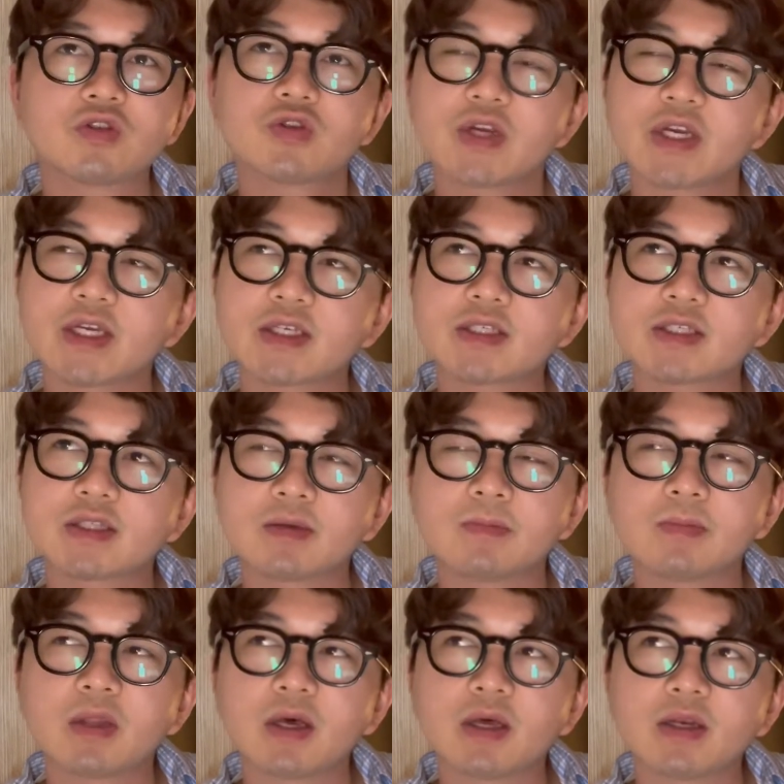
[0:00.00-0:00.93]
drinks the
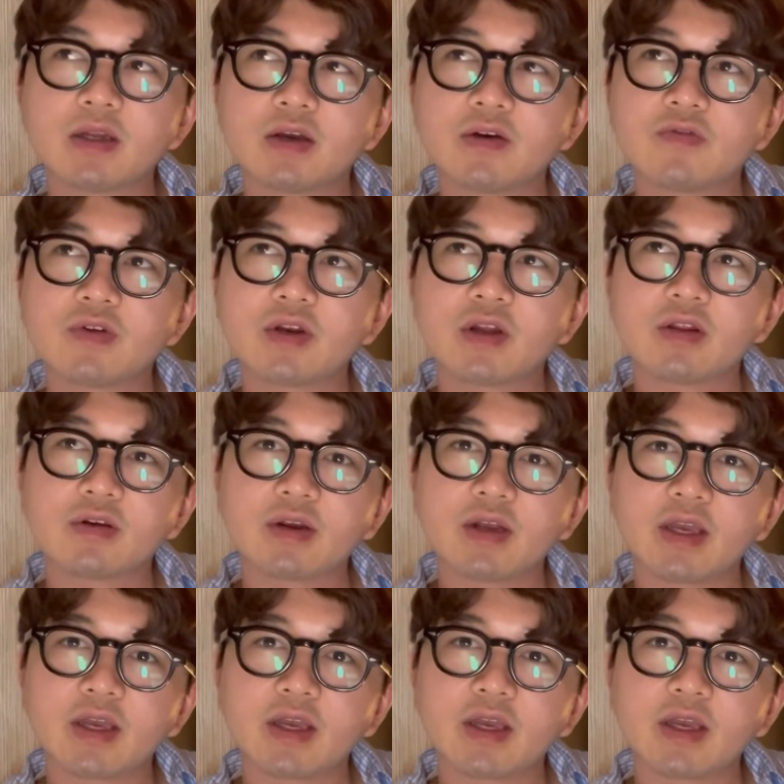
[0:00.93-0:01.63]
blood of another